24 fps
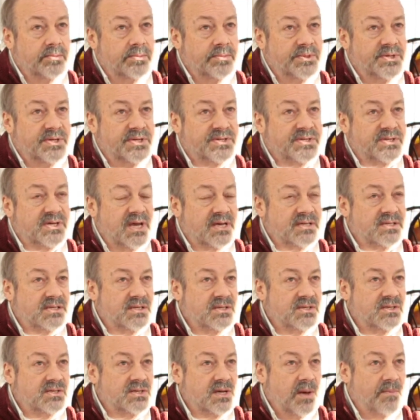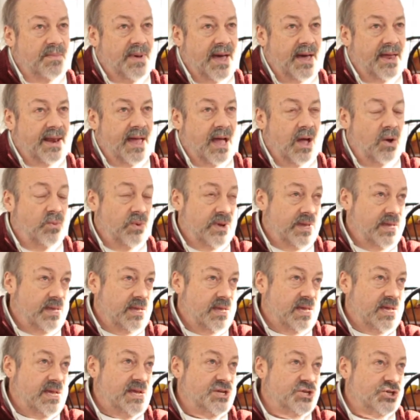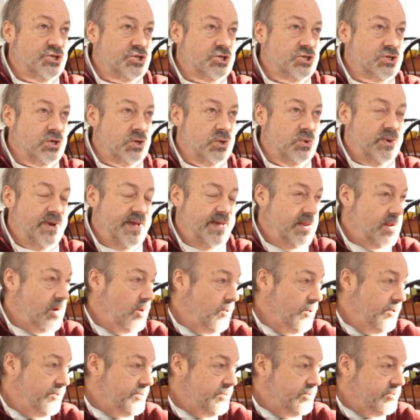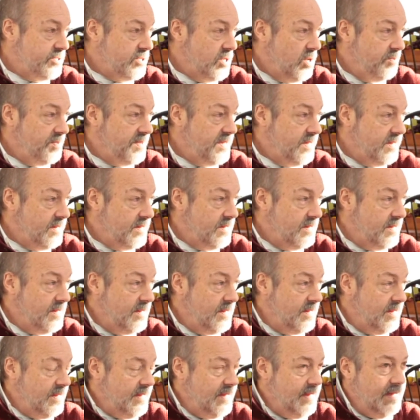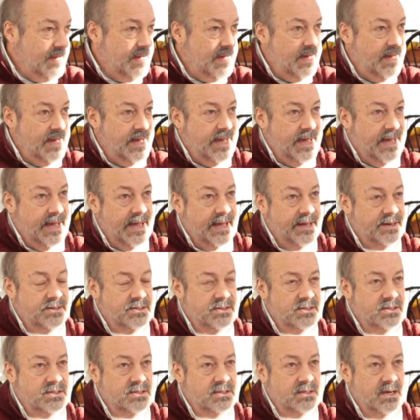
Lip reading: discusses about how we each create our own utopia. And